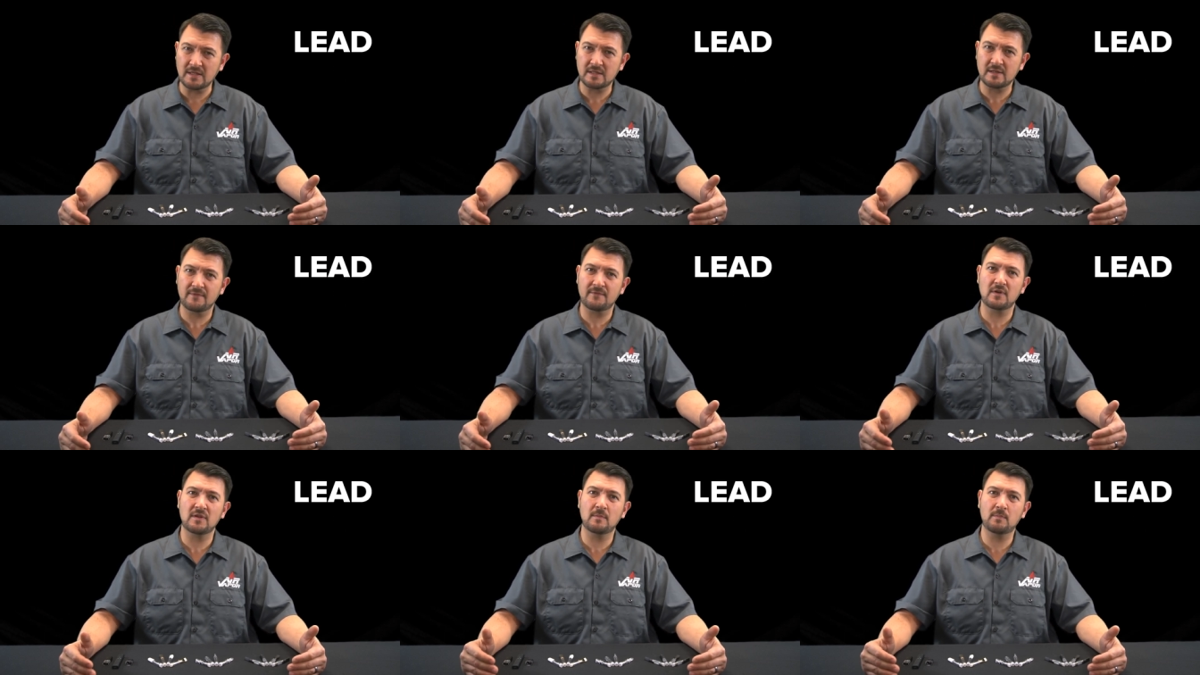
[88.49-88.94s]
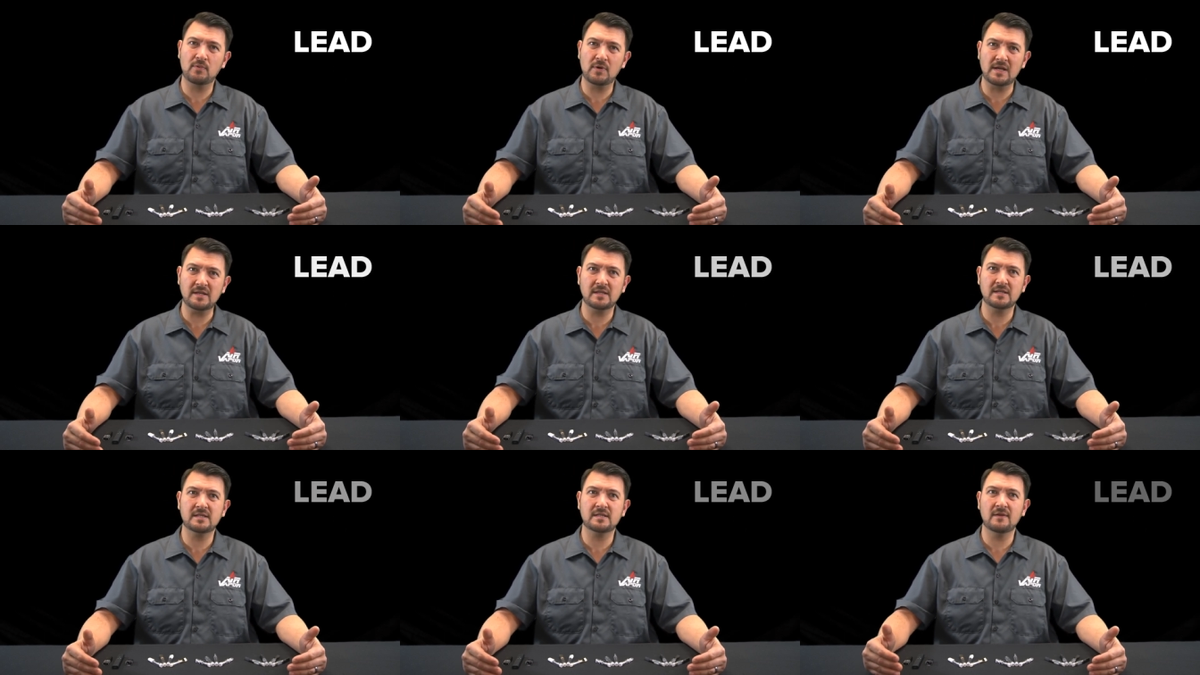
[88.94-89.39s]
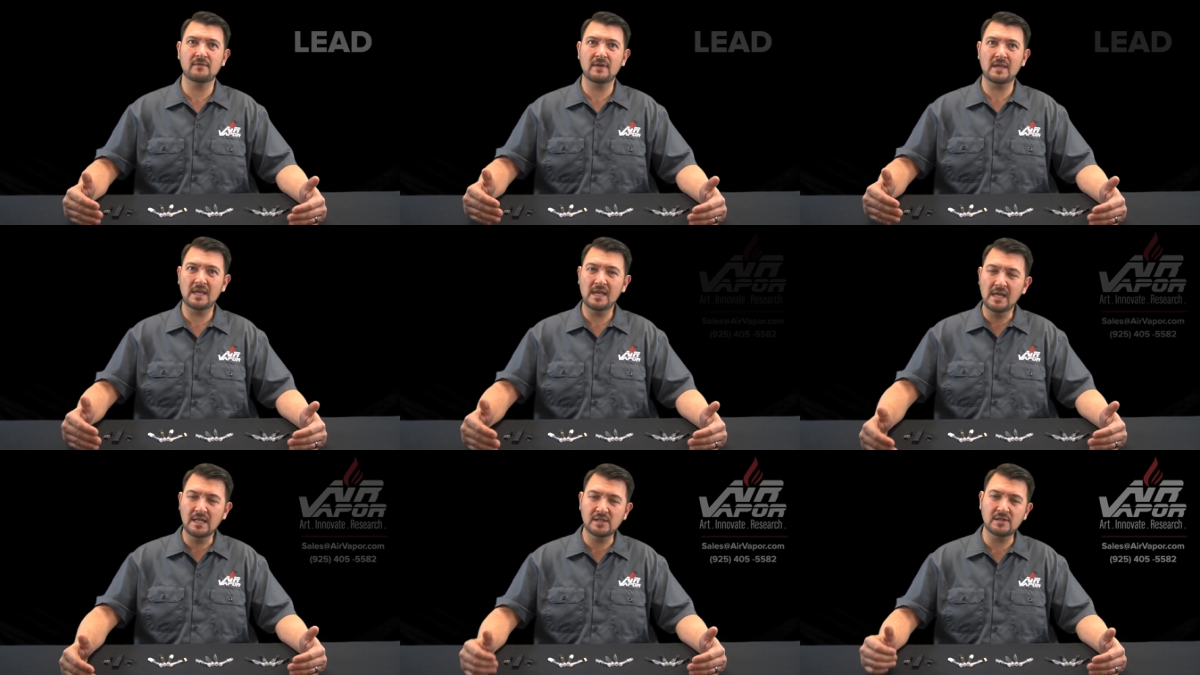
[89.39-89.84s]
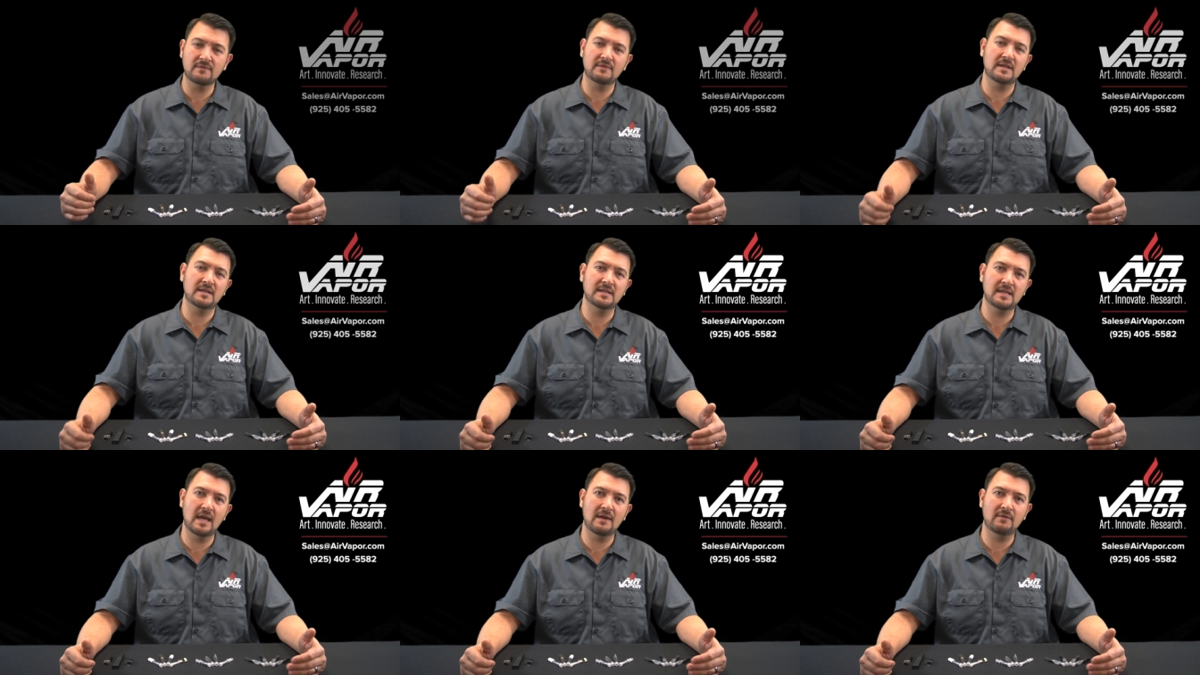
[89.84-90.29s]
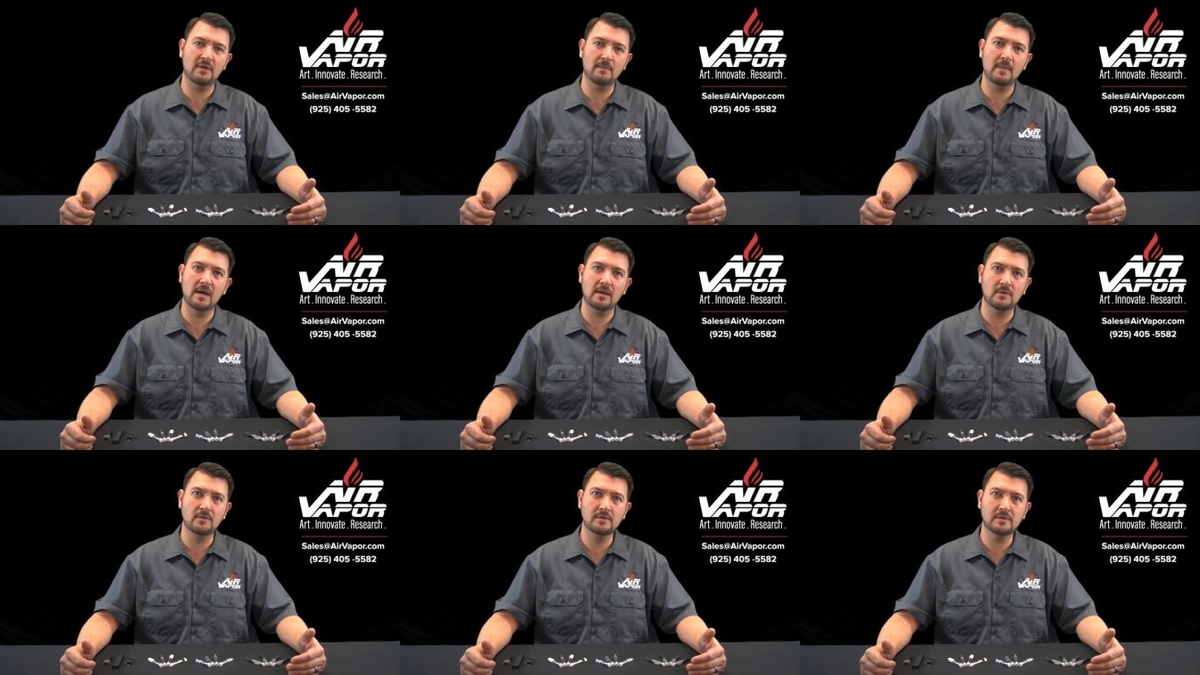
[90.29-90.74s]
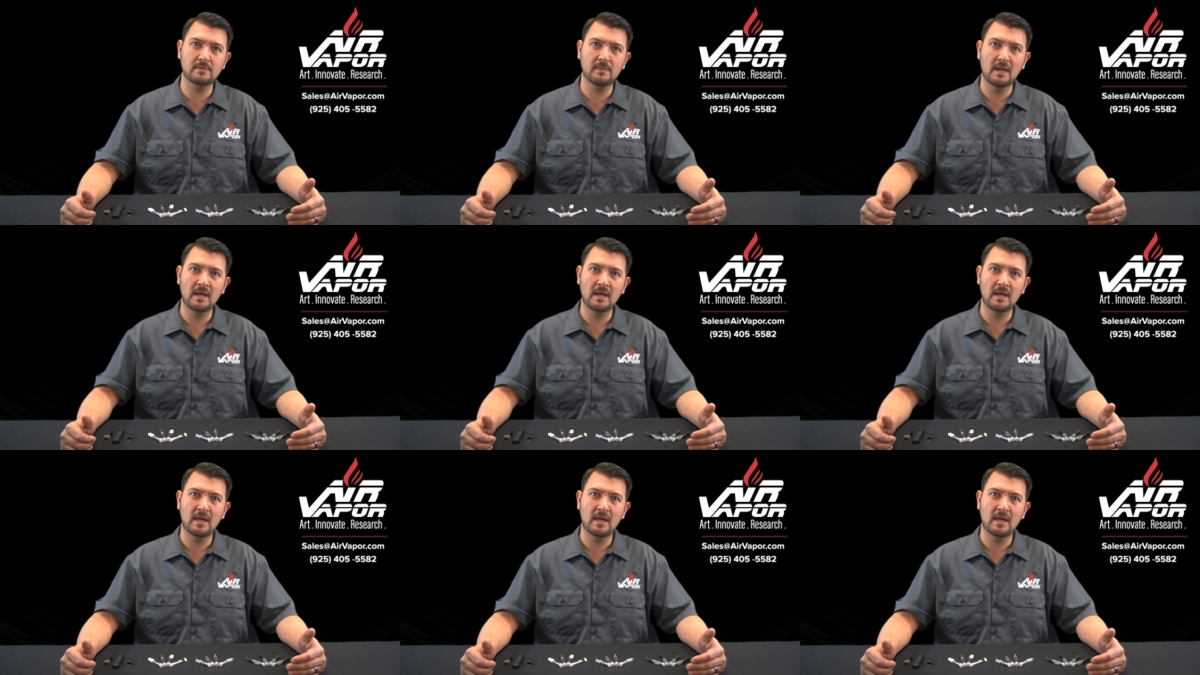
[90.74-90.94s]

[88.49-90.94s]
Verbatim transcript: for the presence of each of these heavy metals,